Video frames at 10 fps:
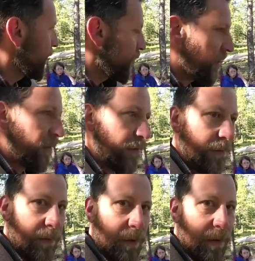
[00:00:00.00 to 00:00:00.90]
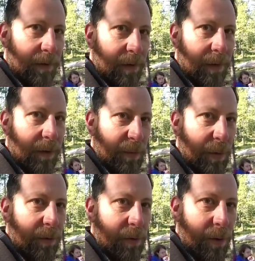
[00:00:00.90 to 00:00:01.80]
utensils, all the stuff I was
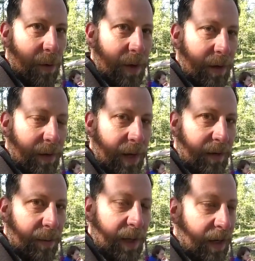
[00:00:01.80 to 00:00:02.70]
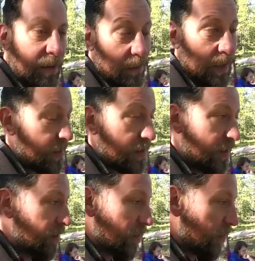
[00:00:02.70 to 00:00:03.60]
supposed to throw in at the last minute. Well, I just
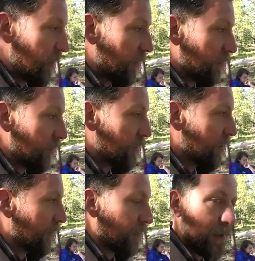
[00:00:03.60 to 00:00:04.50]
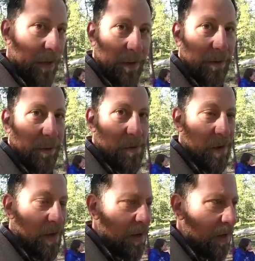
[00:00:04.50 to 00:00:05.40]
didn't throw it in. We just left without it. So
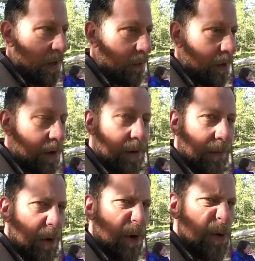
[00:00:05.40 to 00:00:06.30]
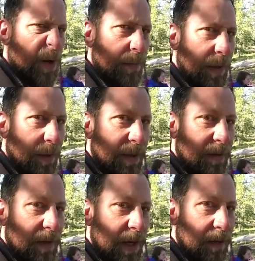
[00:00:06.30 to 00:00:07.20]
we're going to divert our trip a little bit
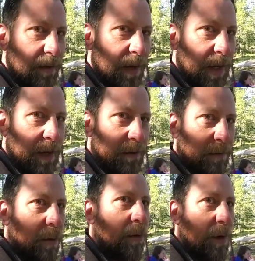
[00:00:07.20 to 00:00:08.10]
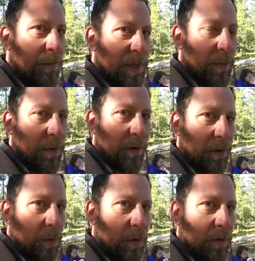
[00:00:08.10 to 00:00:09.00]
today. Instead of heading further up deeper into
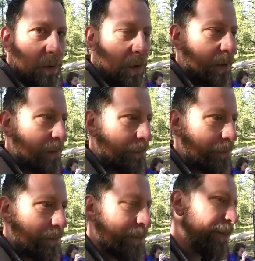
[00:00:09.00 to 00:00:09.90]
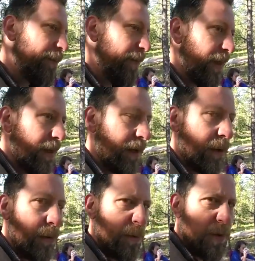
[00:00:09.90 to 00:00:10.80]
the woods, we're going to
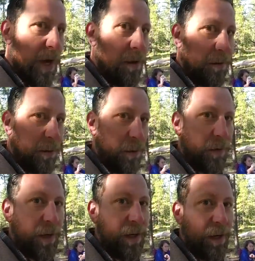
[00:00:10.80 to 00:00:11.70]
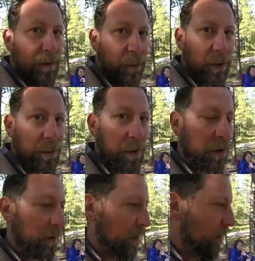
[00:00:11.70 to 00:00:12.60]
go through town first, head down to Woodland
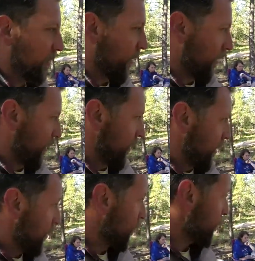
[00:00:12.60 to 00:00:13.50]
Park, load